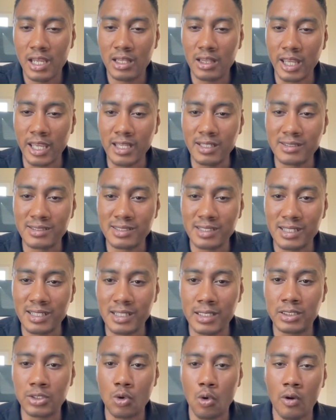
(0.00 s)

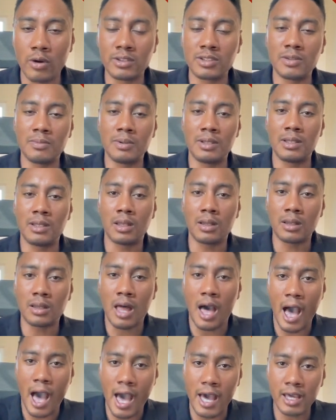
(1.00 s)
Latency is going to be the
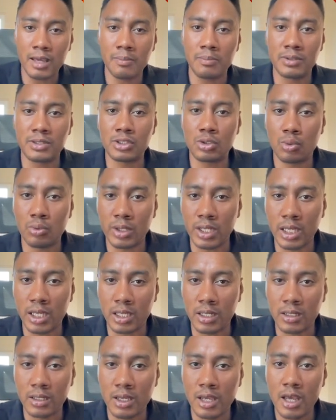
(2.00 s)
lag
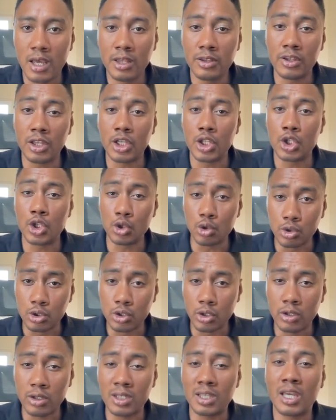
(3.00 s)
between the
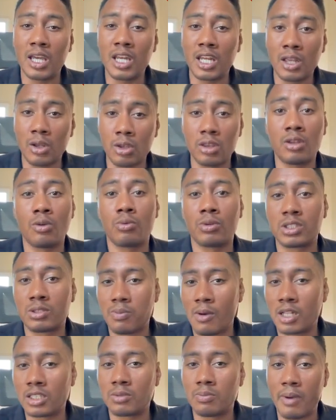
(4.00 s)
user getting the
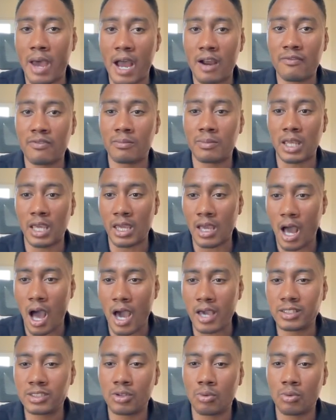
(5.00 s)
response back from the AI.